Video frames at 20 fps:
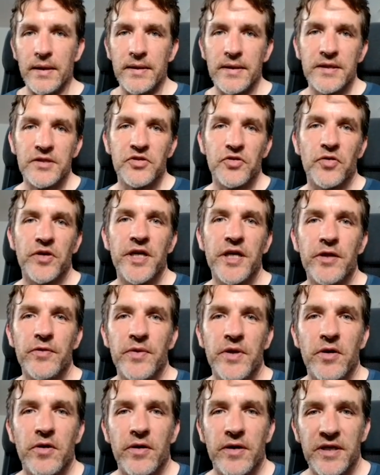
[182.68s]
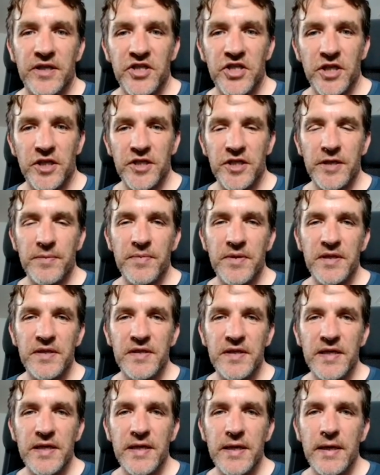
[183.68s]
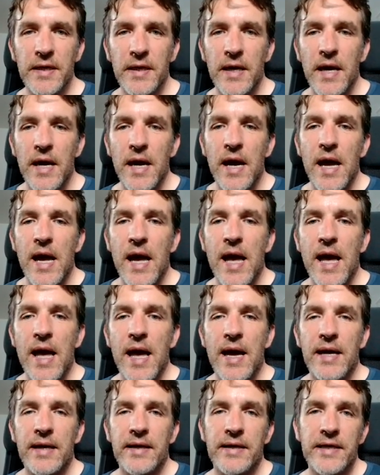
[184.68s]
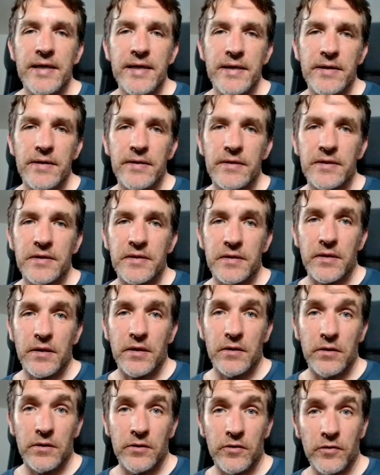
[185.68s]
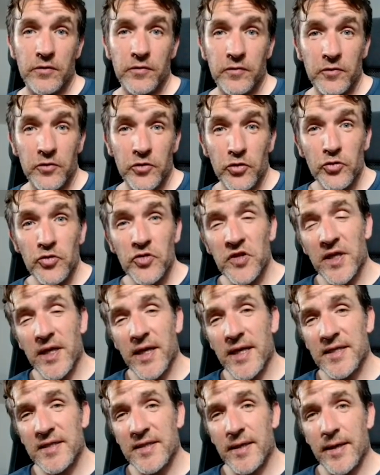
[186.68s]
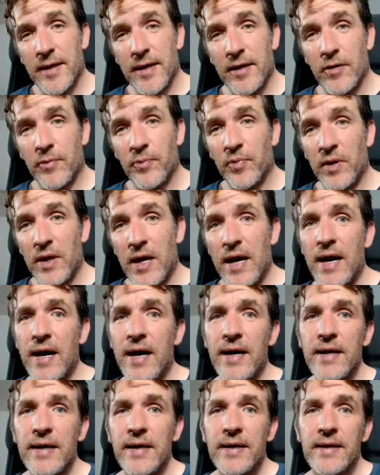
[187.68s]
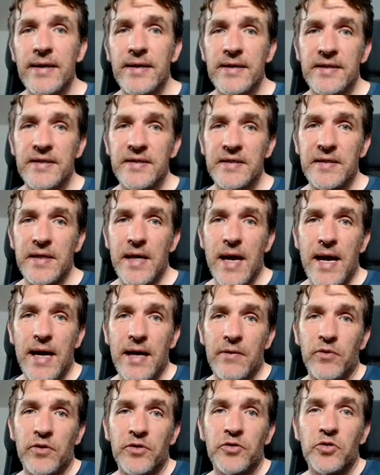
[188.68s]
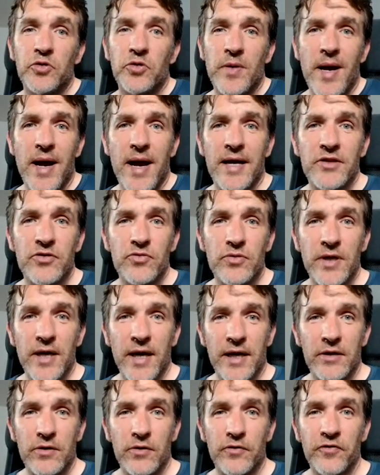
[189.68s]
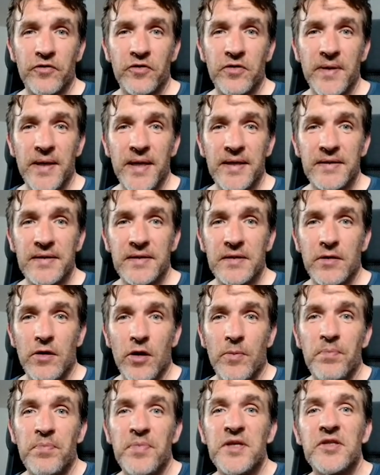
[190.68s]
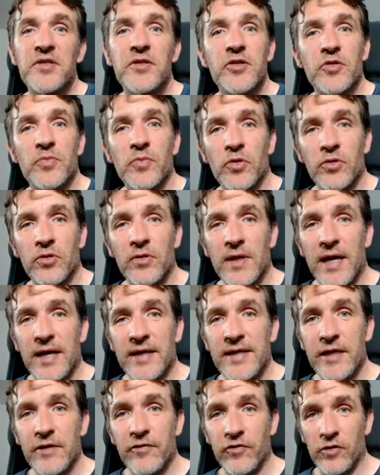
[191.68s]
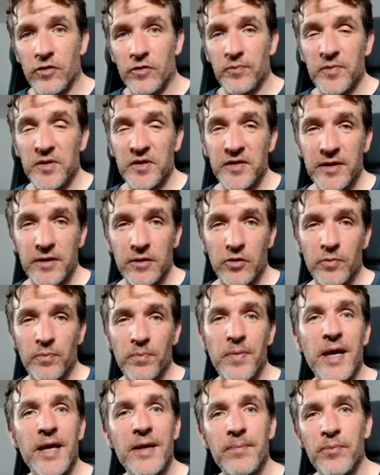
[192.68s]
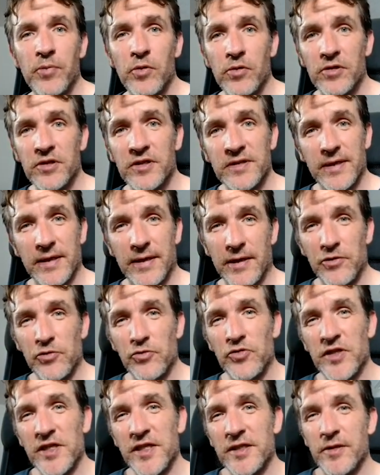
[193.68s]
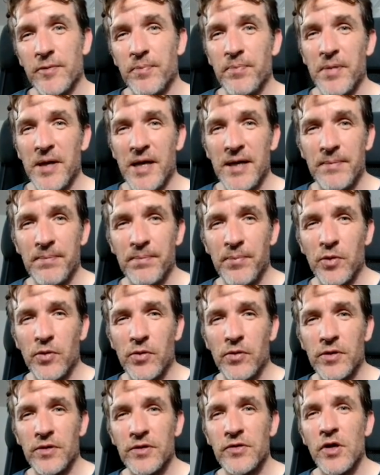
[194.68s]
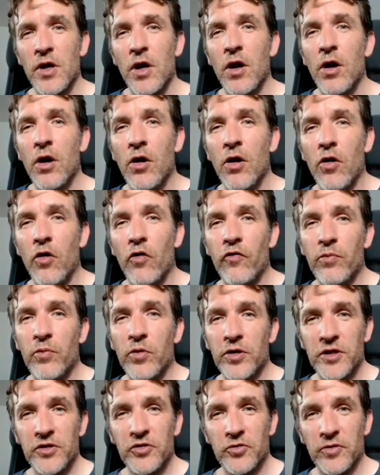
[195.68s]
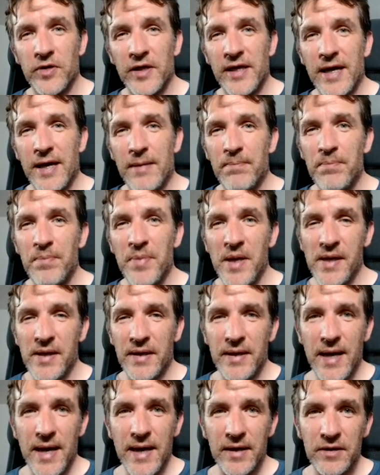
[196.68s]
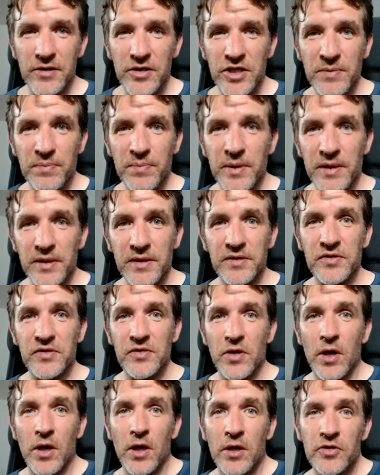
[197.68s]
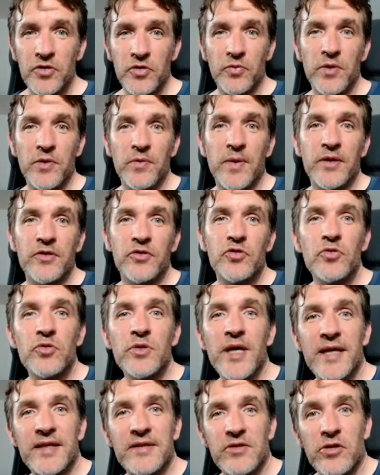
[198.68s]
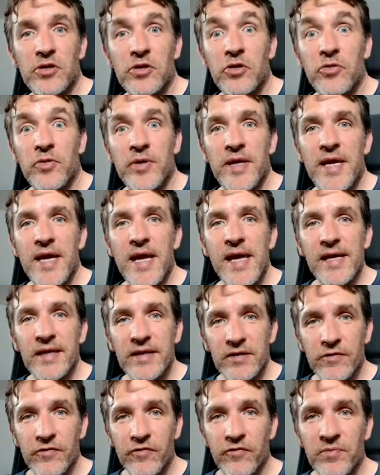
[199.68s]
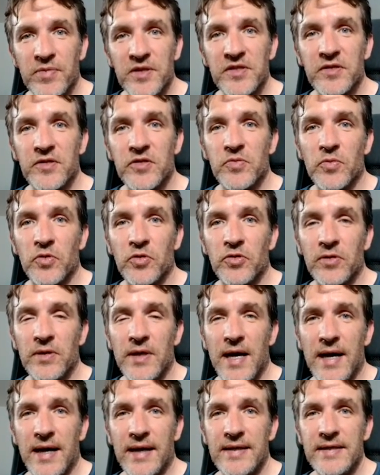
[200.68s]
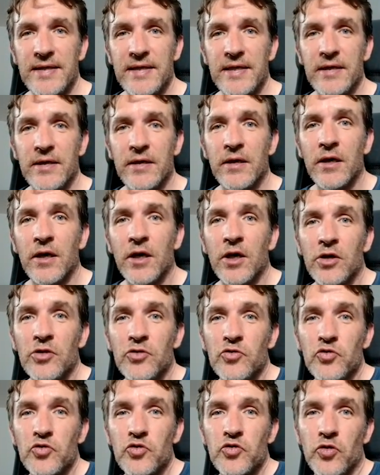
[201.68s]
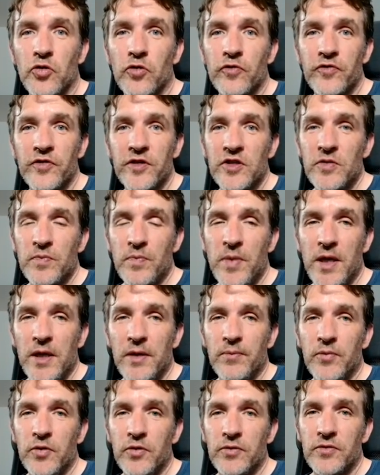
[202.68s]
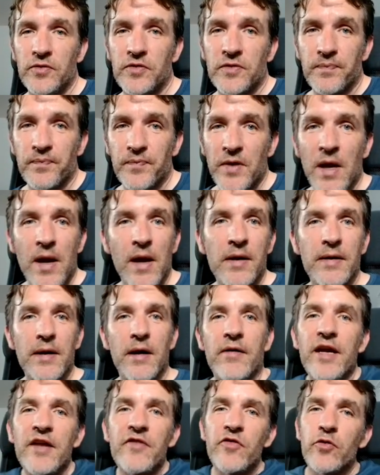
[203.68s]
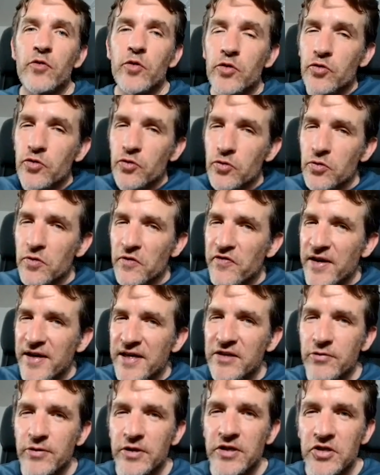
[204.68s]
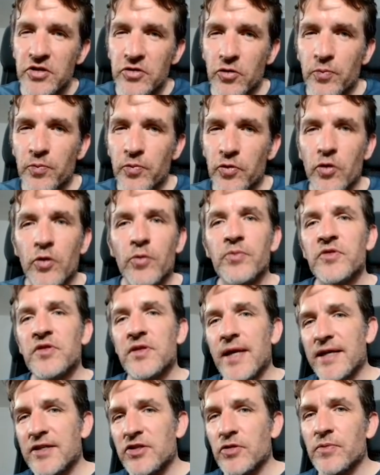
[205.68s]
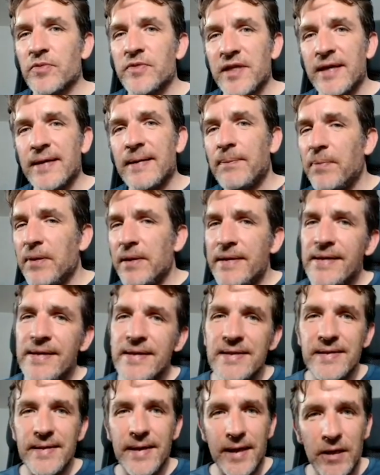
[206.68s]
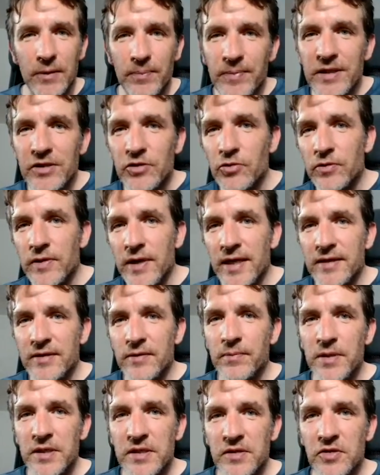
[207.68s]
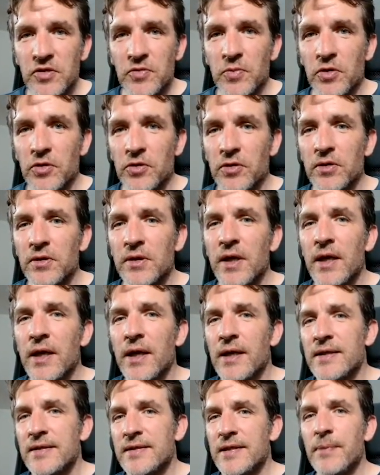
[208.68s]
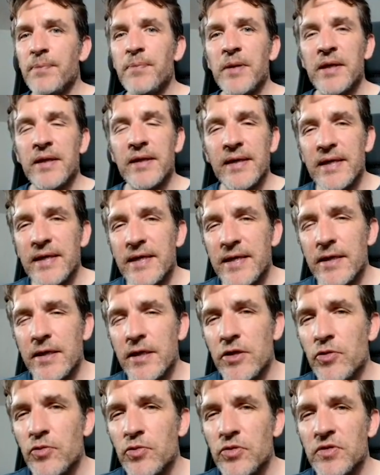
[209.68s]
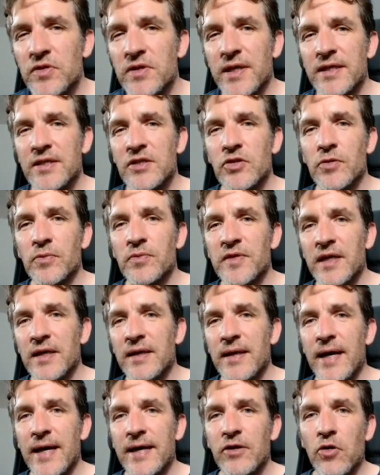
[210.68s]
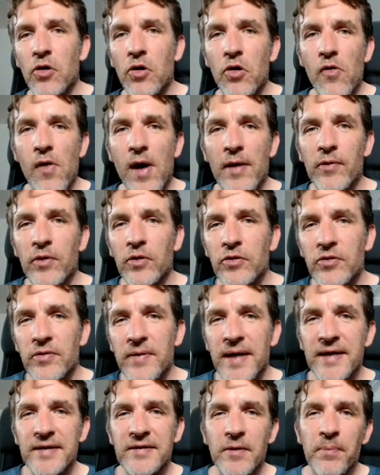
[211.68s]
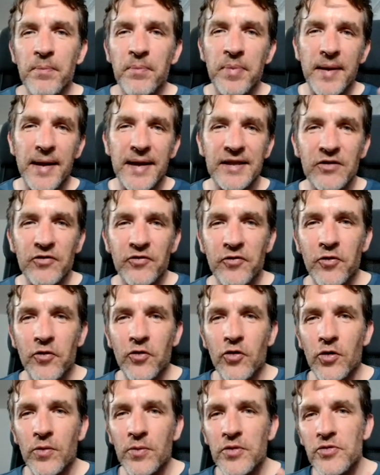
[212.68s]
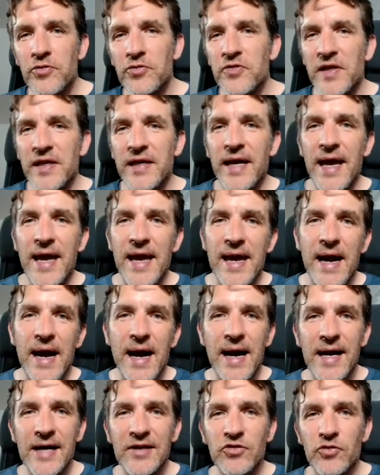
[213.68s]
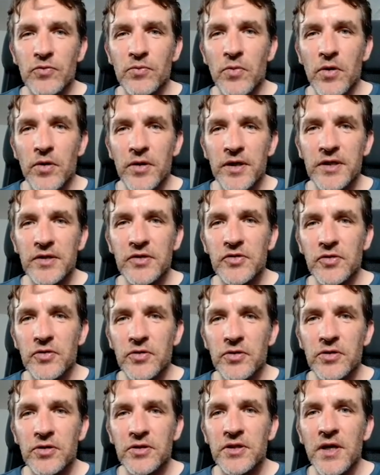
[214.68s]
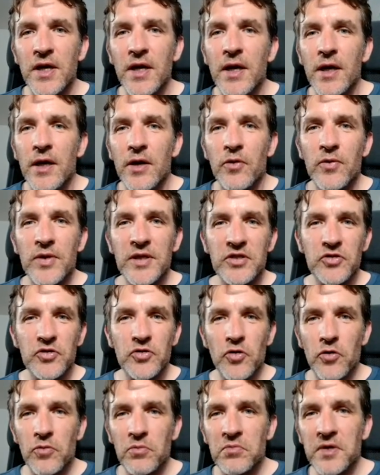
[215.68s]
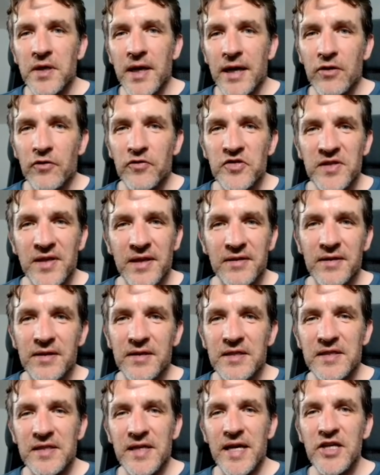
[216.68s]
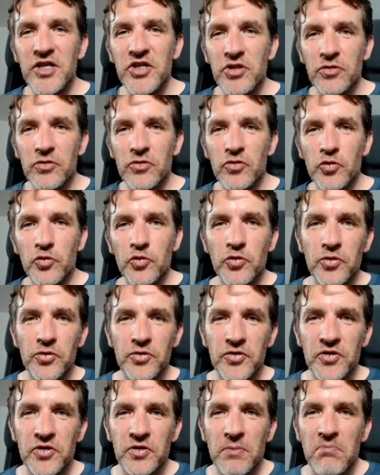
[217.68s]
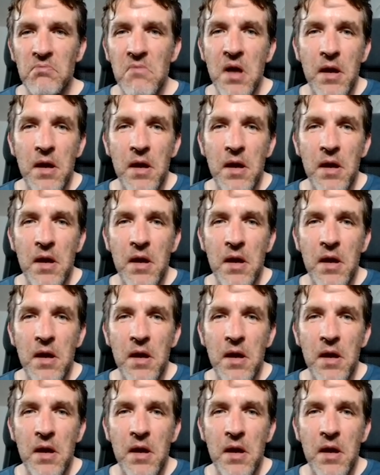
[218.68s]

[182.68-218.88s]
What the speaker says: Yes, so here we are in ChatGPT, and here the use case that I apply is I will try to kind of create a business model idea for a particular pain point, and I use here the pain point of monitoring and paying energy bills. So we want to get a creative business model idea to solve this pain point. Now, if you would do a very traditional prompt, like something, please help me to create a business model, typically here you would get something like, oh, I will create a platform using AI to monitor with some kind of standardization tools,